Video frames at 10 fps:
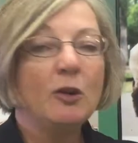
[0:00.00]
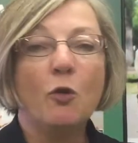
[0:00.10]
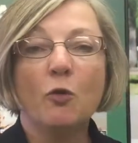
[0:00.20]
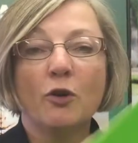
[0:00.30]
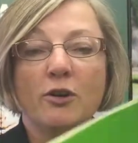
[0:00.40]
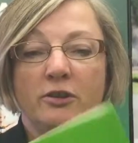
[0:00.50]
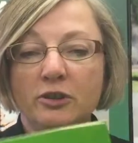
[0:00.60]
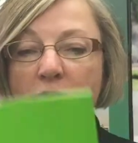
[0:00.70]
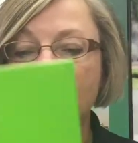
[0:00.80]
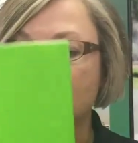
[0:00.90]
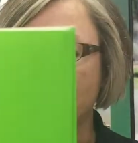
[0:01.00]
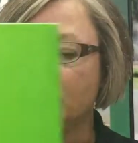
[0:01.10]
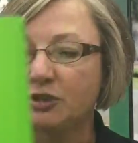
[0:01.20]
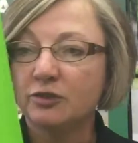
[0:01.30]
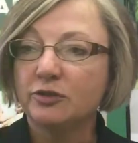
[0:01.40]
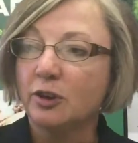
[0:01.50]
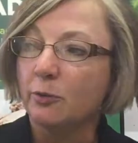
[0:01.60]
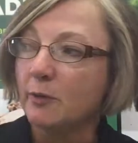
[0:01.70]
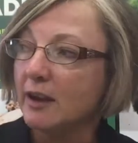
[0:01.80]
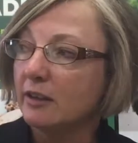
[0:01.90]
Or you could just use a
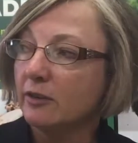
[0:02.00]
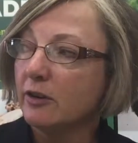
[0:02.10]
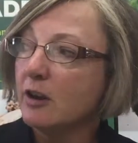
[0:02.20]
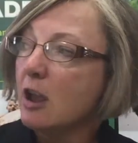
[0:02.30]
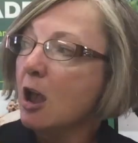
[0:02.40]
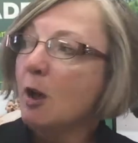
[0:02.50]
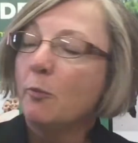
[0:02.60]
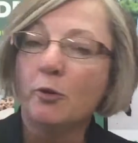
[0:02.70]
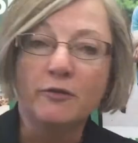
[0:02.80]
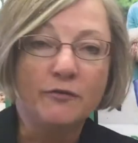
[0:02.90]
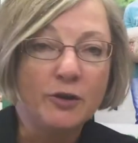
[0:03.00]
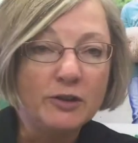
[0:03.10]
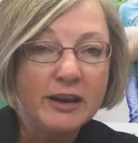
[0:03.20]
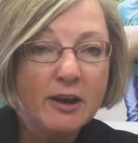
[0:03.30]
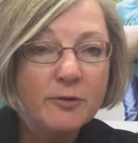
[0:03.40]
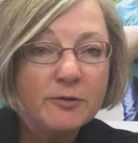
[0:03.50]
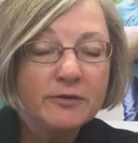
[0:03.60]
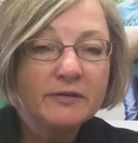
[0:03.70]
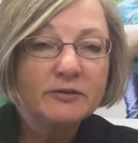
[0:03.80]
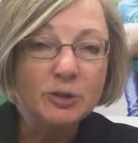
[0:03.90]
regular portfolio
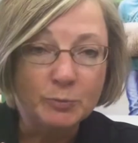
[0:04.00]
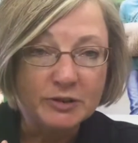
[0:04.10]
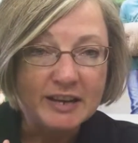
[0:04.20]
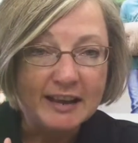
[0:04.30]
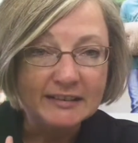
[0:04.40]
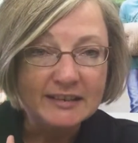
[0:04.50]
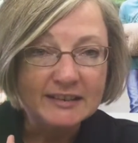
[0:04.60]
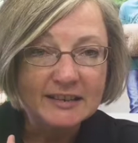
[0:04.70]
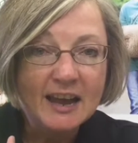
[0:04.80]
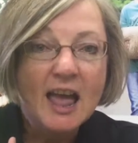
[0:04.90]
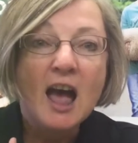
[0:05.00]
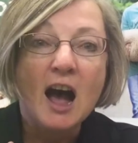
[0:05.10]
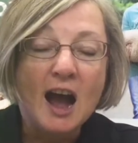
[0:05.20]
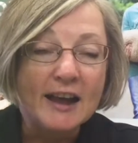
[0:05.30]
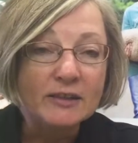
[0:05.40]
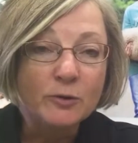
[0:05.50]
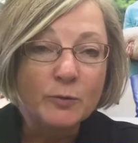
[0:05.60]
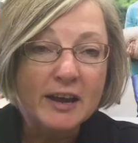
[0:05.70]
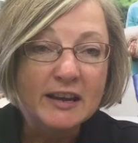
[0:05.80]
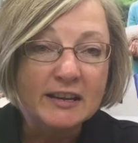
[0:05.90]
to protect it. Either
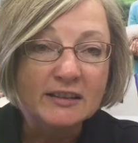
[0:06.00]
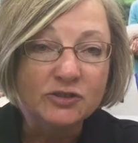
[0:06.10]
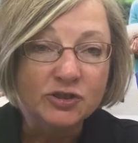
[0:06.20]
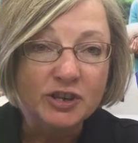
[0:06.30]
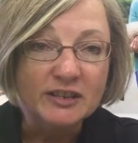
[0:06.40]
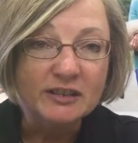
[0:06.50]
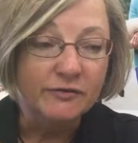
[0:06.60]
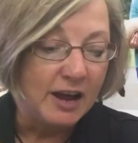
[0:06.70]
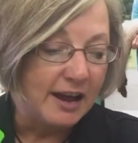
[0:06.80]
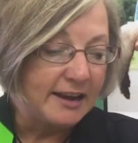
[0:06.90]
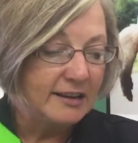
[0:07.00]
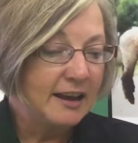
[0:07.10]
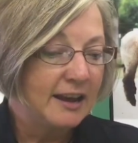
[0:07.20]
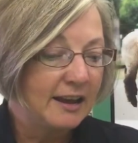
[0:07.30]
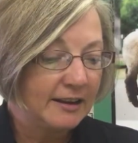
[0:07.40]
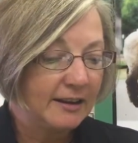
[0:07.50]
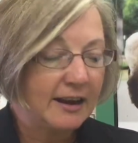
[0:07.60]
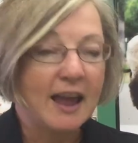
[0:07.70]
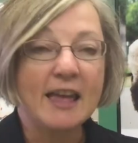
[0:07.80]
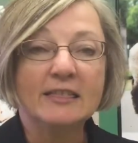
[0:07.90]
way is just fine.
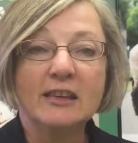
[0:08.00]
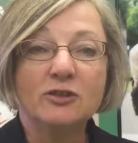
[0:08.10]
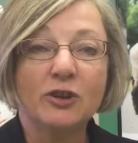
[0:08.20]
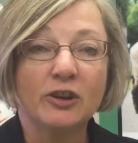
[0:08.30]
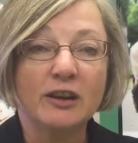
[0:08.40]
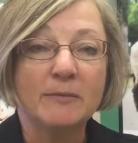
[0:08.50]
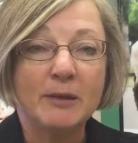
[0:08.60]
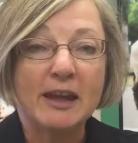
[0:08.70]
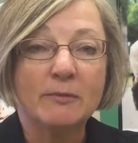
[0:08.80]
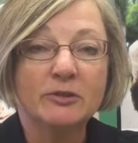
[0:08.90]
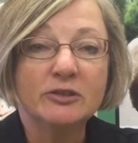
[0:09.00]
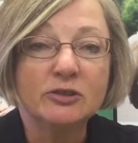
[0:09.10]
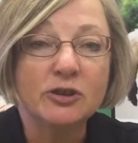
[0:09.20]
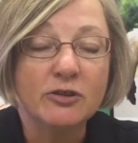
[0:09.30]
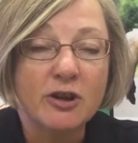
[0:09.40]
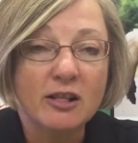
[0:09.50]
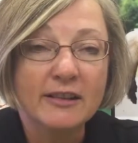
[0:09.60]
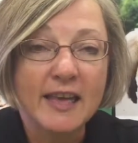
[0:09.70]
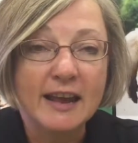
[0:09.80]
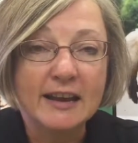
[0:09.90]
And then you're going to be able to turn all
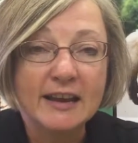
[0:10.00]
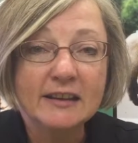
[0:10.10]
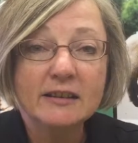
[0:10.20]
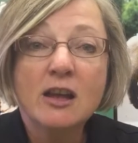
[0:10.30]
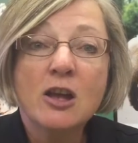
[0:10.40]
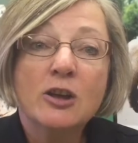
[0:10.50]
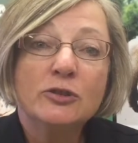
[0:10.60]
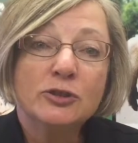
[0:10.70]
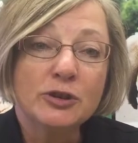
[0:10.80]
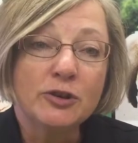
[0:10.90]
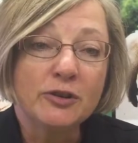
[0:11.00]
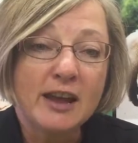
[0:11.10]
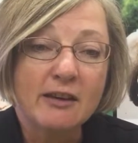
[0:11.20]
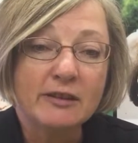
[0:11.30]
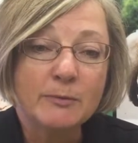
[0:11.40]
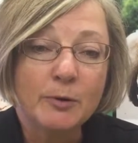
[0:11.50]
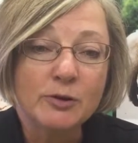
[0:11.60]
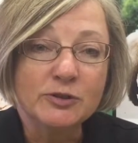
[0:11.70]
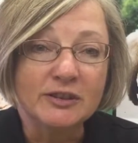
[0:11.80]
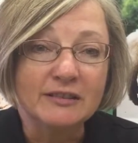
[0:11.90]
of that in to your county
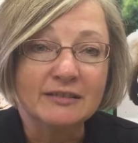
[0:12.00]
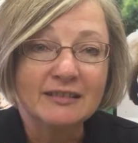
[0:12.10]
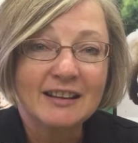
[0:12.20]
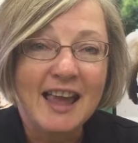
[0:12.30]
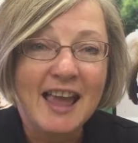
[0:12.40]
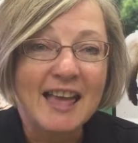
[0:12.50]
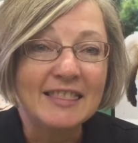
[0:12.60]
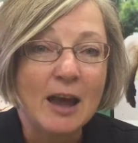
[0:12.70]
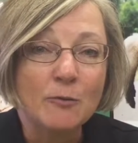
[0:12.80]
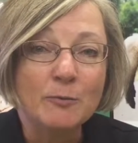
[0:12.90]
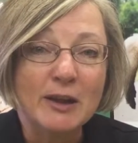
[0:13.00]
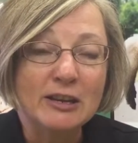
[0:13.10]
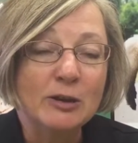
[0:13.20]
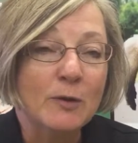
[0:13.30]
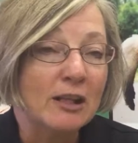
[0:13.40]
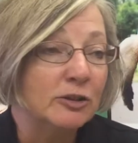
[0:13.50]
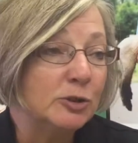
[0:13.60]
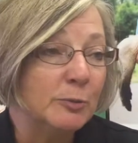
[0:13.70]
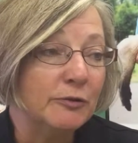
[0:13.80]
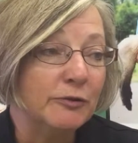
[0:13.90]
person. And that will make you
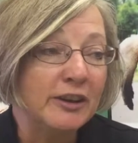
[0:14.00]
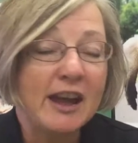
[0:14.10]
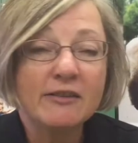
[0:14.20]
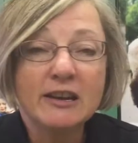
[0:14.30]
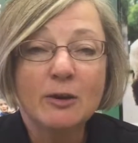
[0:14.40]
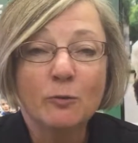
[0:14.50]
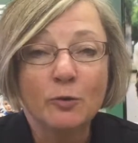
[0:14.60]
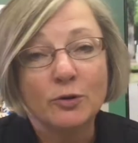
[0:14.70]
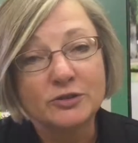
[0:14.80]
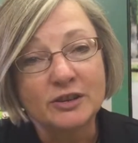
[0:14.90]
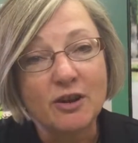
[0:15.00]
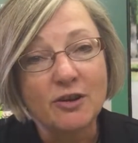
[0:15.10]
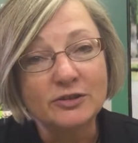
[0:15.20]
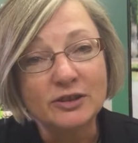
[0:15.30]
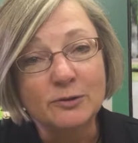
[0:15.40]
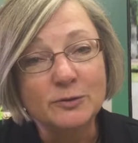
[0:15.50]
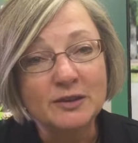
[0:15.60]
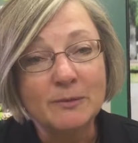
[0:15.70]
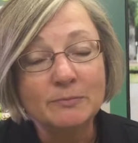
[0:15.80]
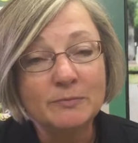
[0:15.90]
eligible for county awards and also
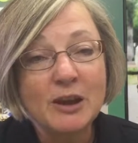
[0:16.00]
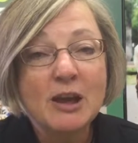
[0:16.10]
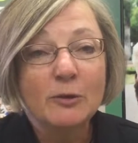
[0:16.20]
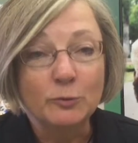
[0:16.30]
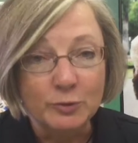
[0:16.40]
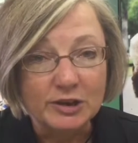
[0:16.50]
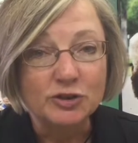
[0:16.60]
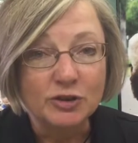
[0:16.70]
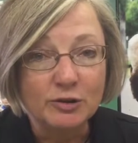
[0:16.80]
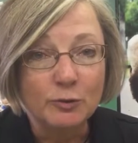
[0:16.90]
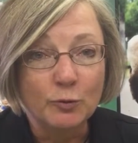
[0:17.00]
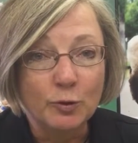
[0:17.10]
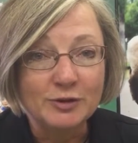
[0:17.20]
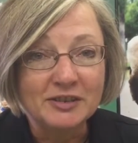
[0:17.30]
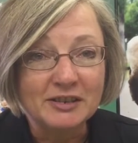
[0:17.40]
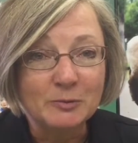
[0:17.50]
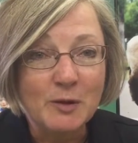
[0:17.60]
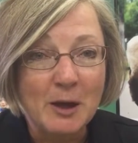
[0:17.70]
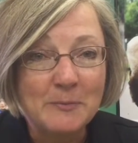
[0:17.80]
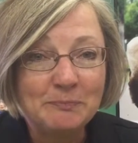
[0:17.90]
some regional awards as
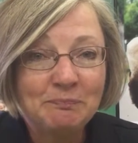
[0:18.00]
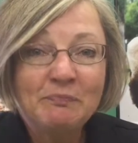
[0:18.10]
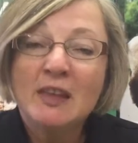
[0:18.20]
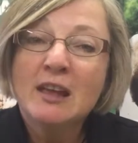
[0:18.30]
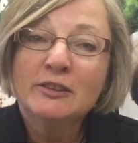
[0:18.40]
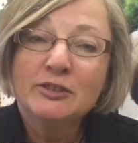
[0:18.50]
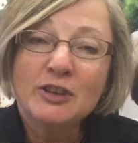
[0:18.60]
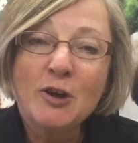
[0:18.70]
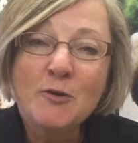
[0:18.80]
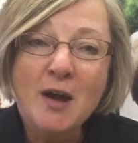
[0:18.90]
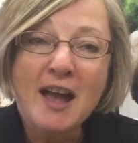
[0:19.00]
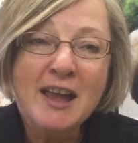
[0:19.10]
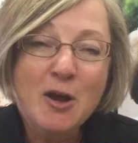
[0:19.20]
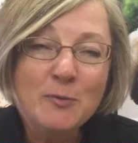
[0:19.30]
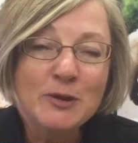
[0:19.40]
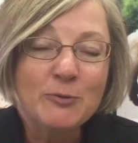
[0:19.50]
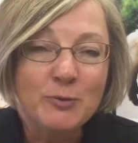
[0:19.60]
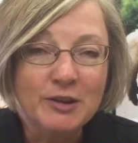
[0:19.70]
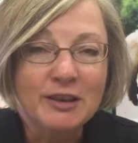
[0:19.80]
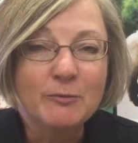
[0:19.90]
well. So I hope you
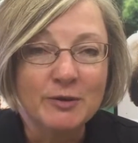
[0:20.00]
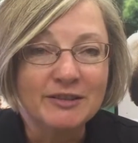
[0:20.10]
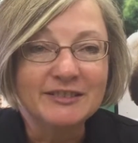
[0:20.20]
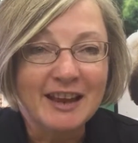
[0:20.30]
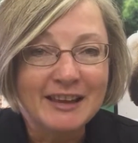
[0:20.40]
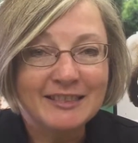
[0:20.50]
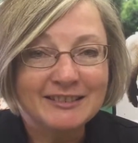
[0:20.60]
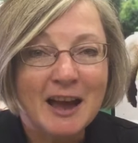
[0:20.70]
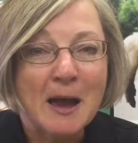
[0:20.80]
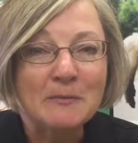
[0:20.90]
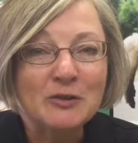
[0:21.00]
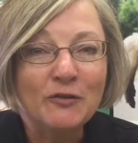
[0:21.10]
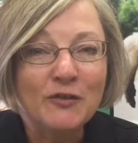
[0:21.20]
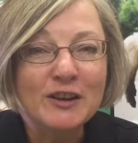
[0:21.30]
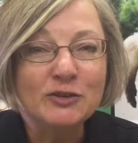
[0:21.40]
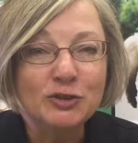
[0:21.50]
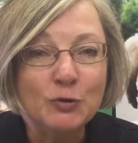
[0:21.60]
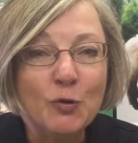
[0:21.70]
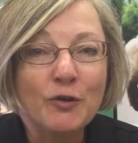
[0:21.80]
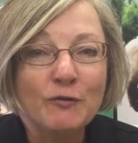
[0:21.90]
really will take the time to finish
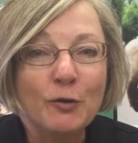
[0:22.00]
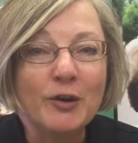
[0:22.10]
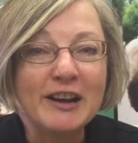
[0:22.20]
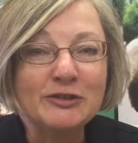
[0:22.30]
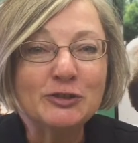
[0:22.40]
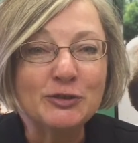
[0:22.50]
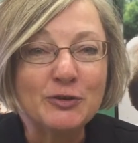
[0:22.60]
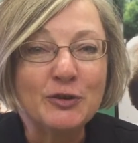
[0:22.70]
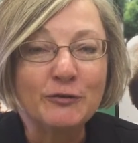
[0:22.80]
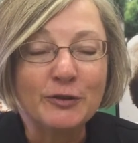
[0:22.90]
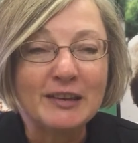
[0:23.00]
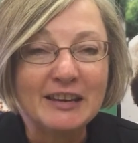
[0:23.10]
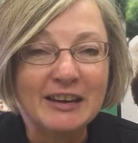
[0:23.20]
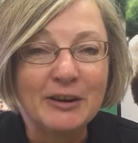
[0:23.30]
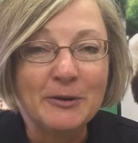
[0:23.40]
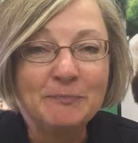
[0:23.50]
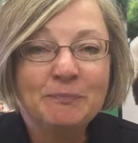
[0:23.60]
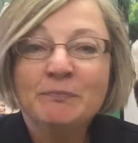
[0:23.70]
your 4-H journal for the year,